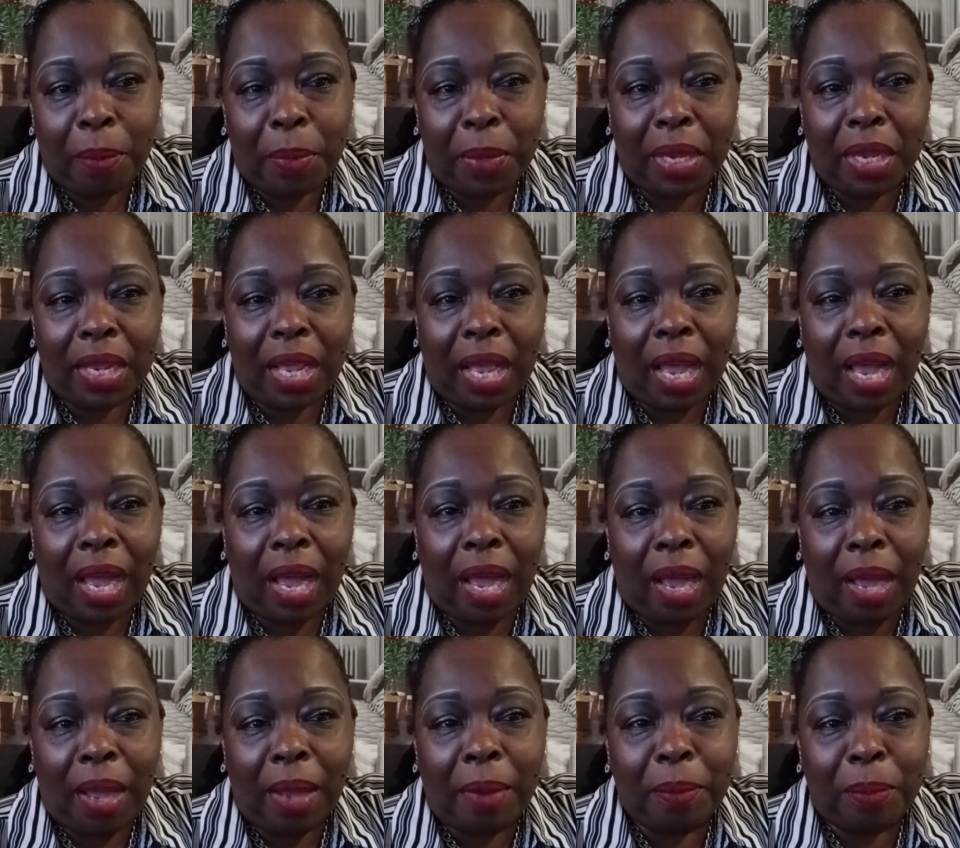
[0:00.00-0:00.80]
But
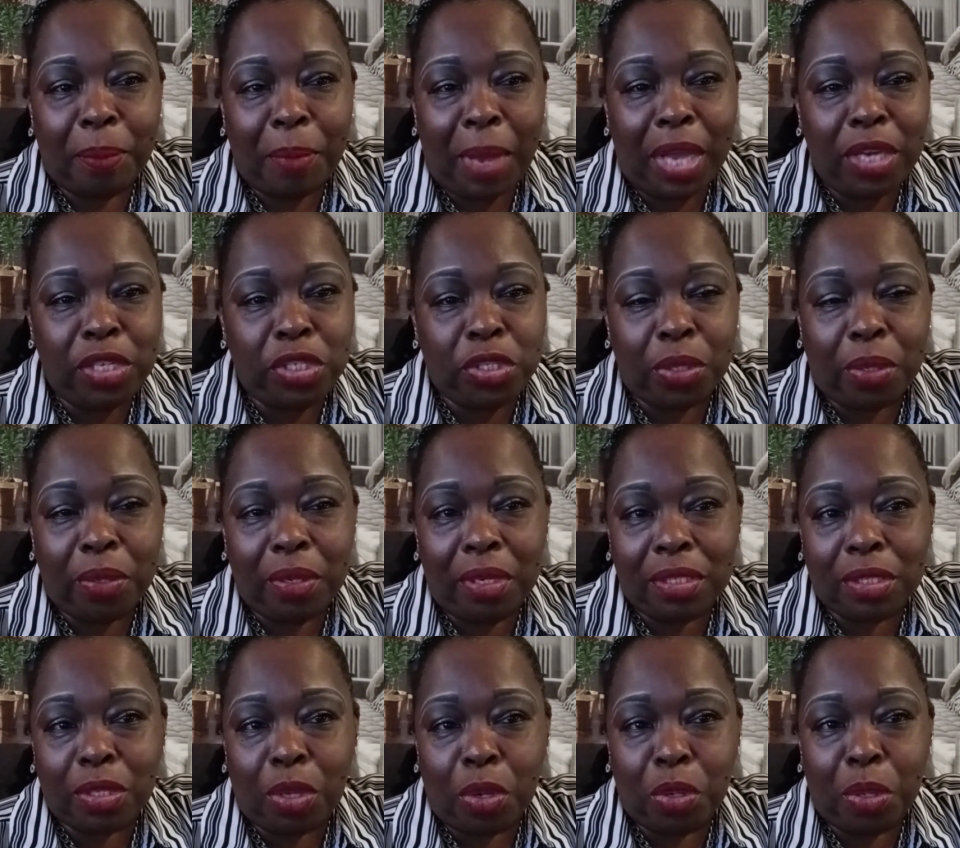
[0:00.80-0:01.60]
my
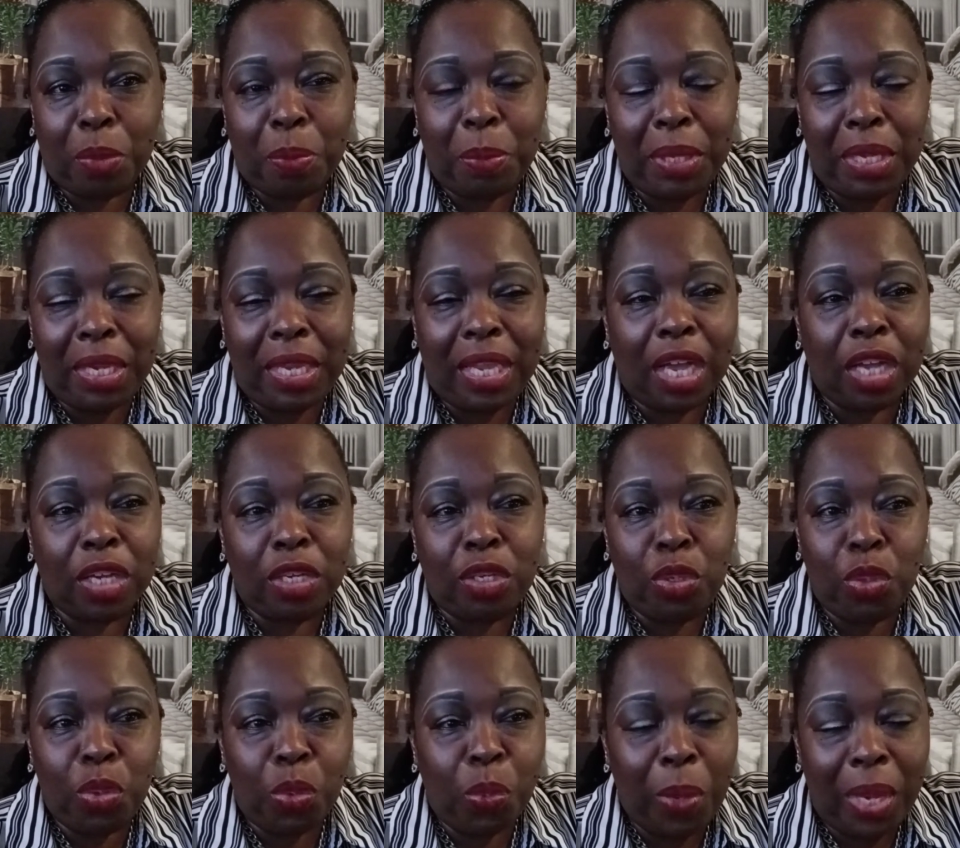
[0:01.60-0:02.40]
journey is gonna be a
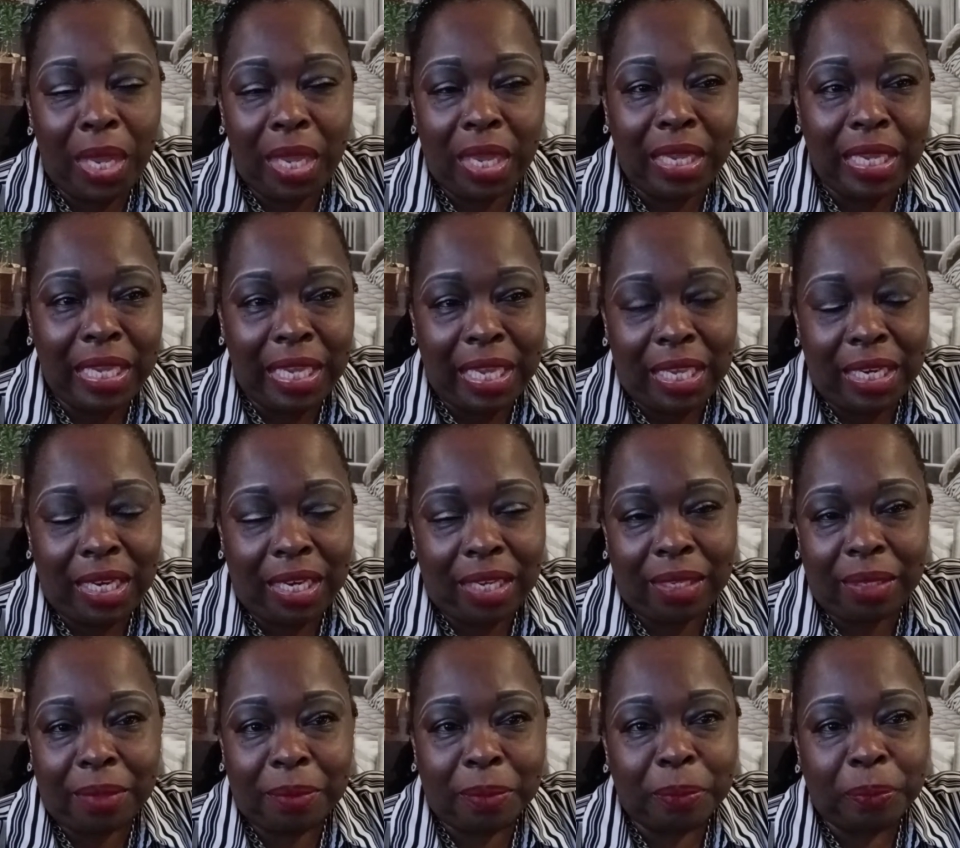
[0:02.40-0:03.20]
new way of
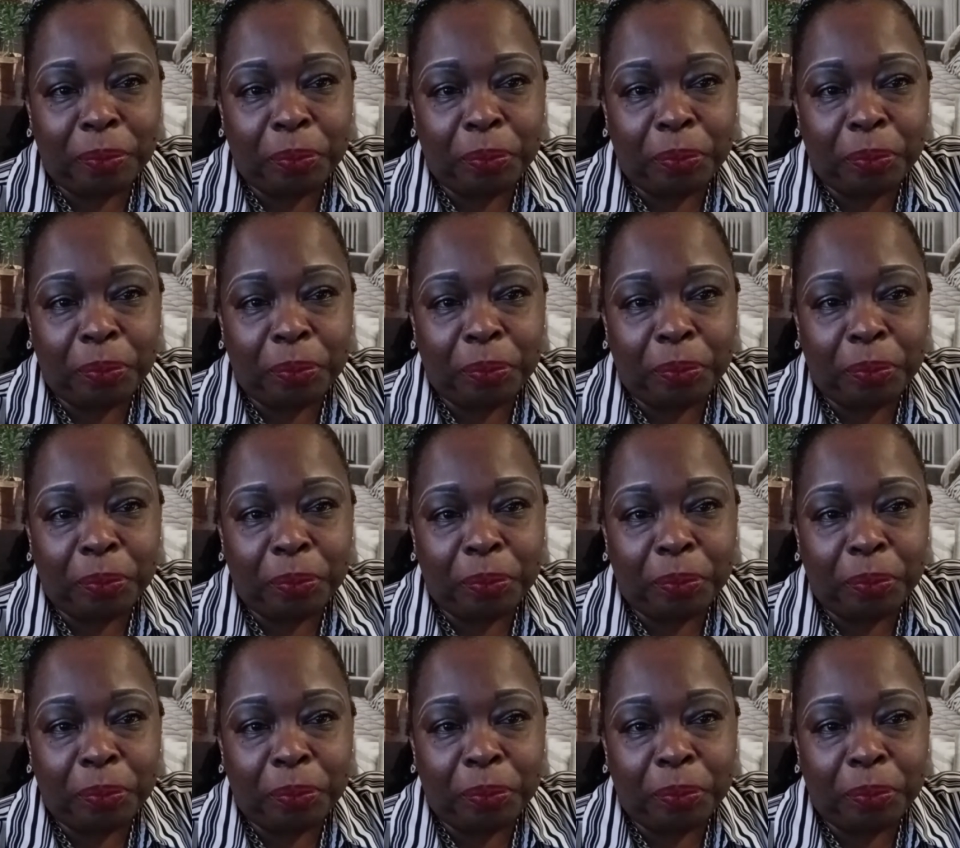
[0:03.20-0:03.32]
eating.